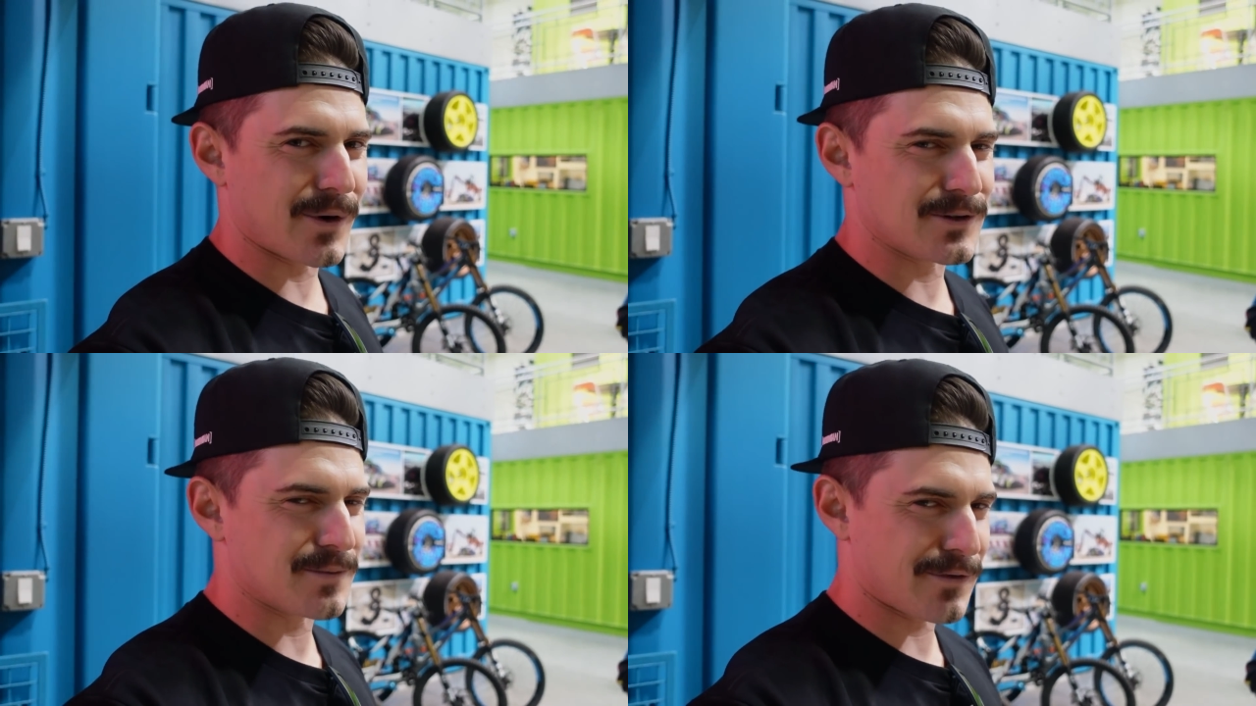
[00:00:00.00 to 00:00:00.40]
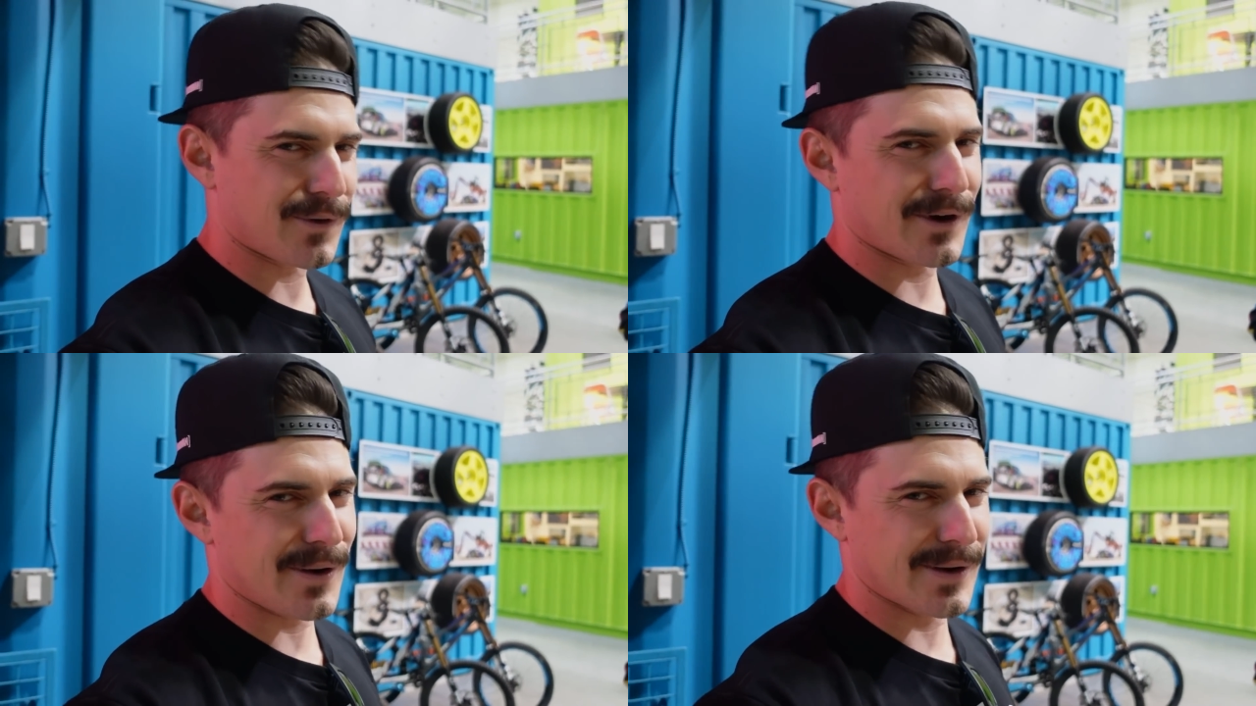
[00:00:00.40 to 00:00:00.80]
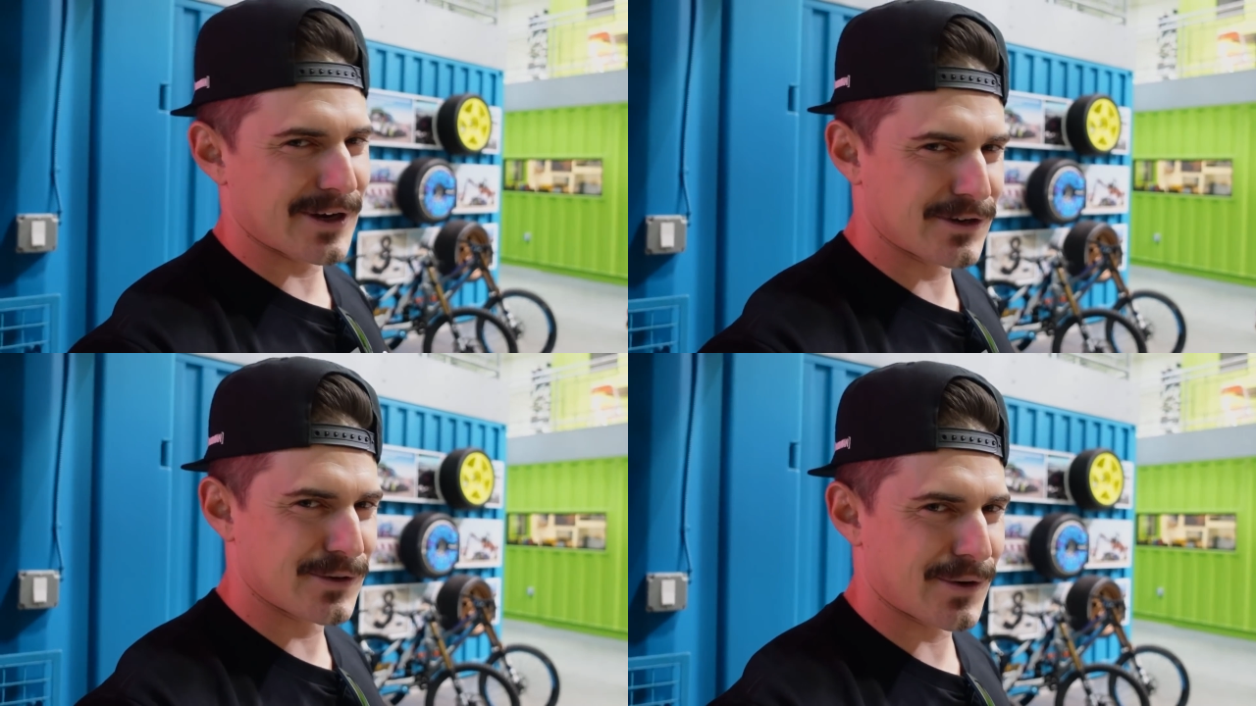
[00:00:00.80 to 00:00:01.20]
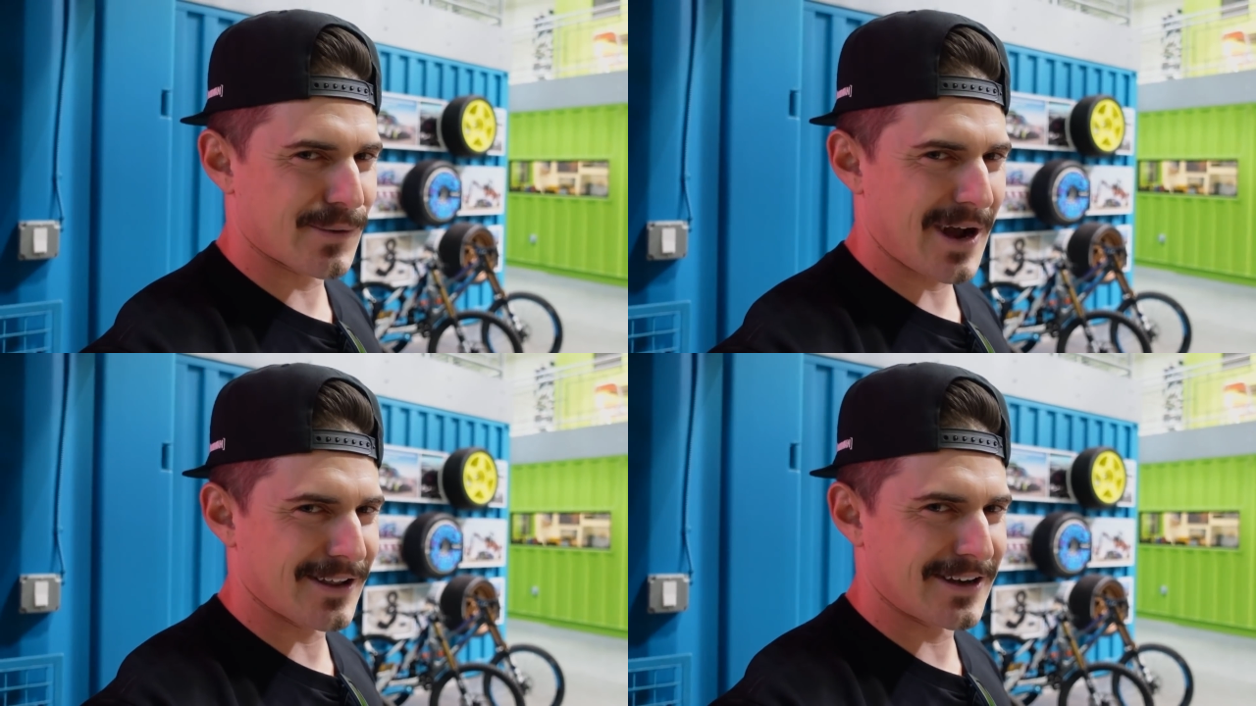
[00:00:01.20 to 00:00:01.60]
works before going into a
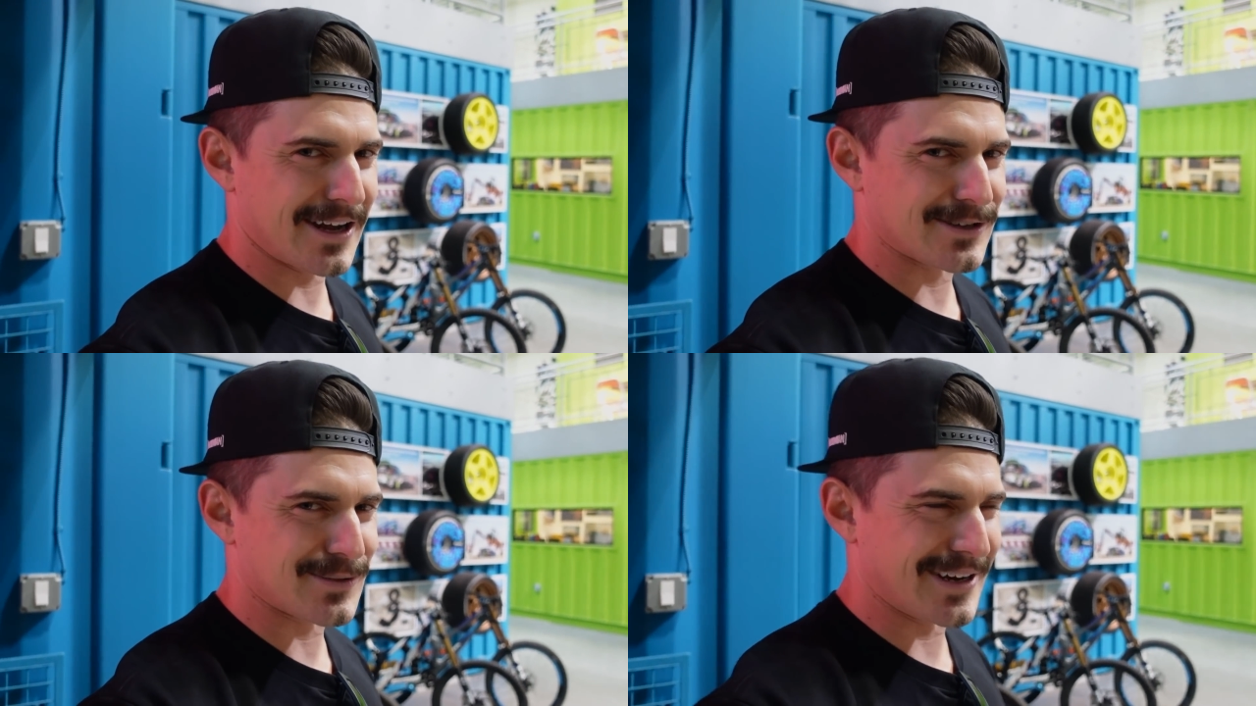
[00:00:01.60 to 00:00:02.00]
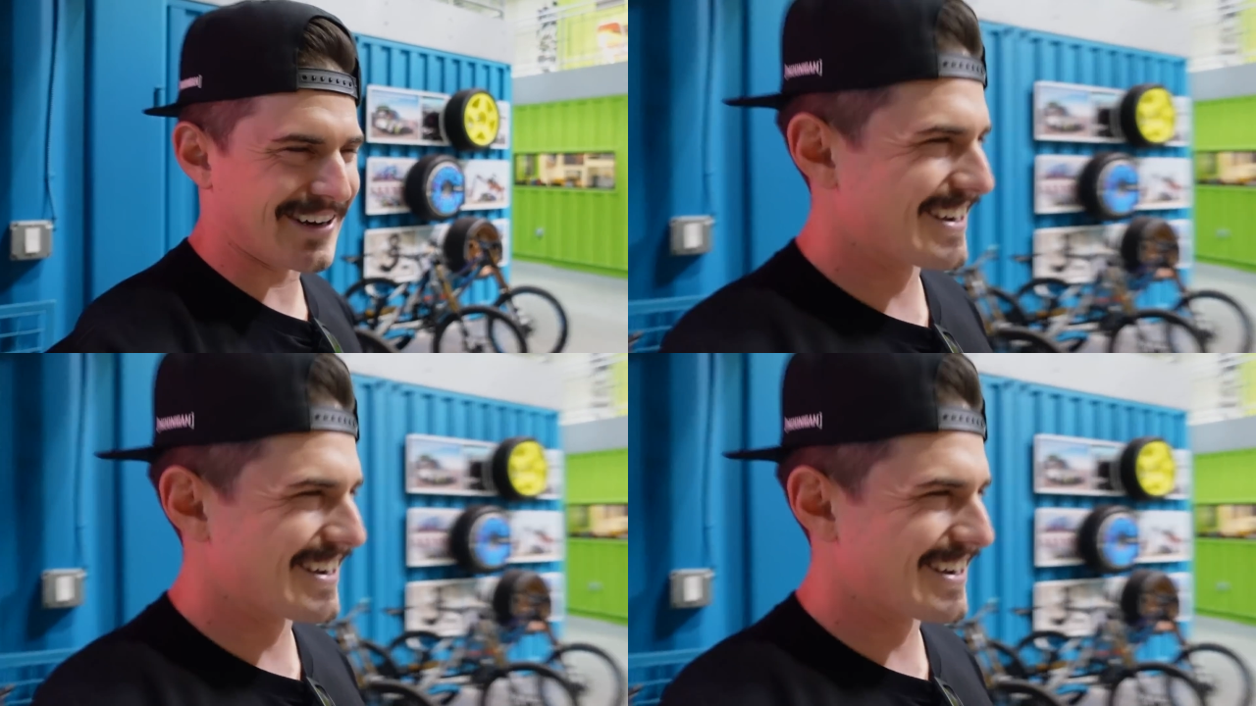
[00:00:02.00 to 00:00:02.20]
rally next week.